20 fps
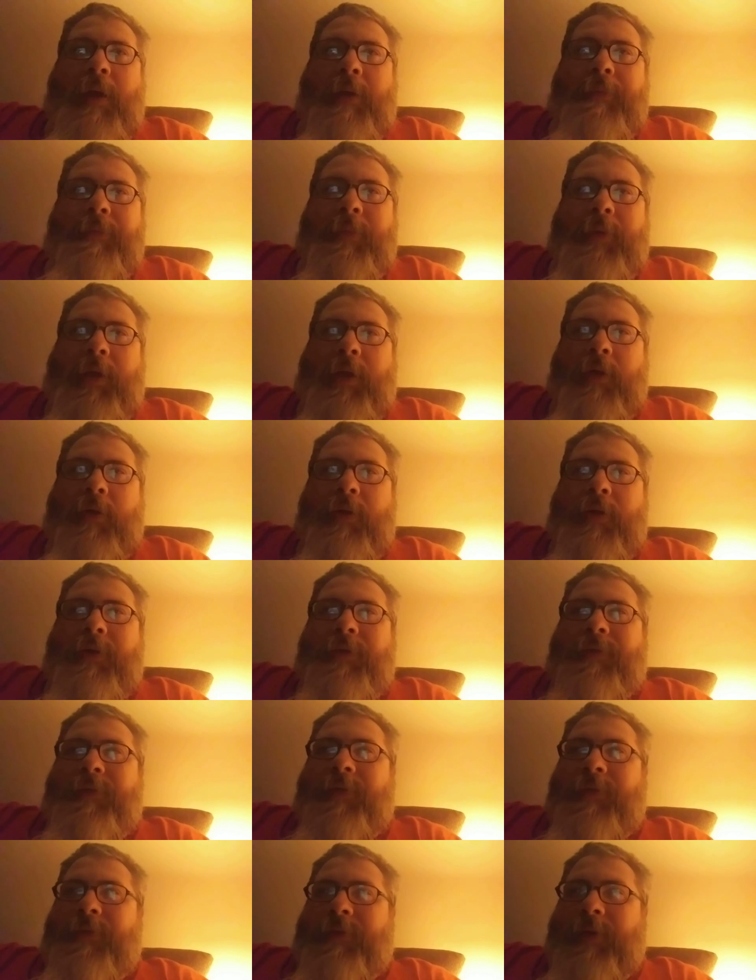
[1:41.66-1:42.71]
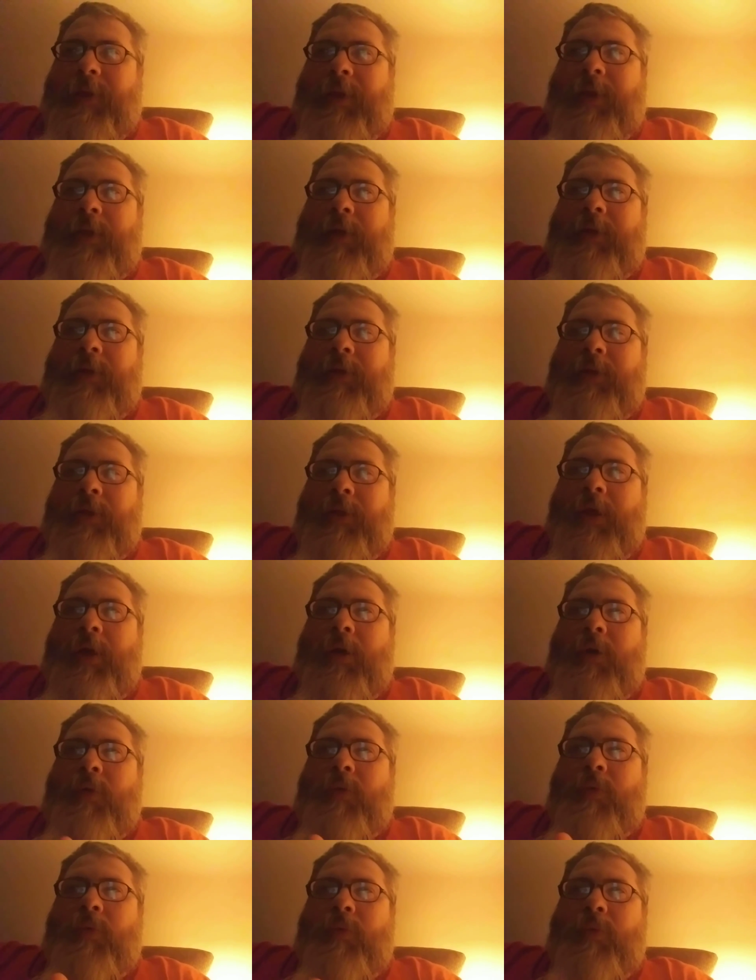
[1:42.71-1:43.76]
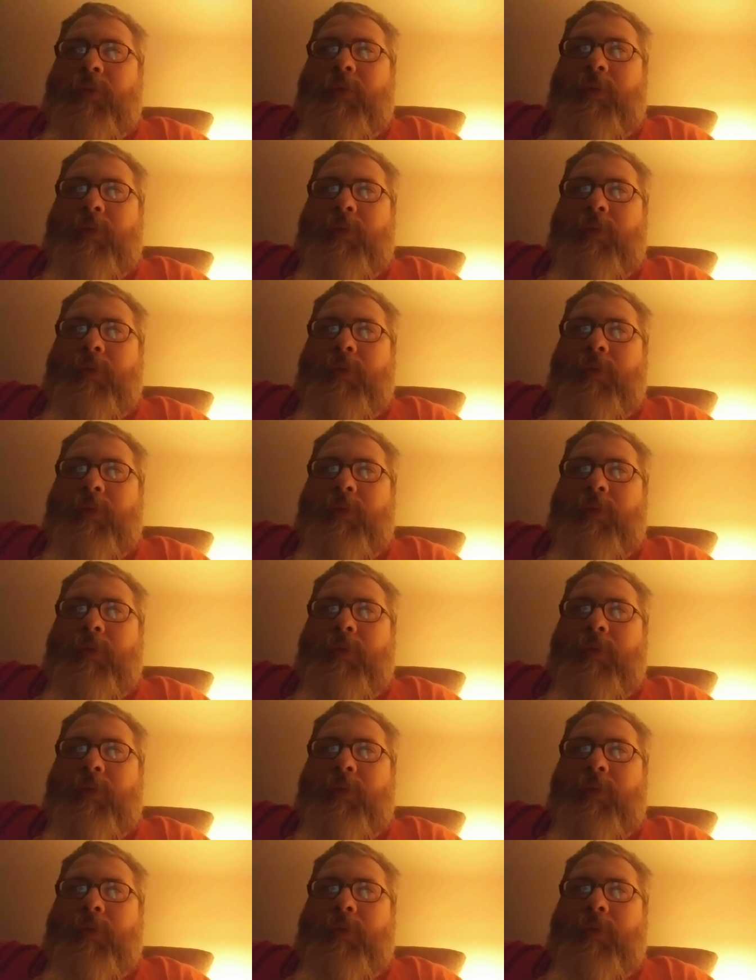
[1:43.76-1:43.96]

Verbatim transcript: I'm curious to see, you know,